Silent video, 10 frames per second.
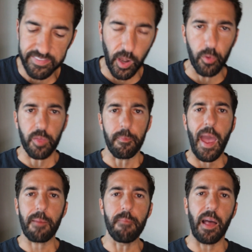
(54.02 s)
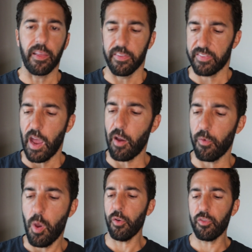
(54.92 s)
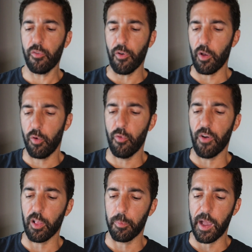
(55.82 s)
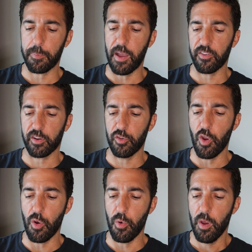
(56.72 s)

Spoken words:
Let's start with the Mad Melons. Now, those of you who follow Black Magic know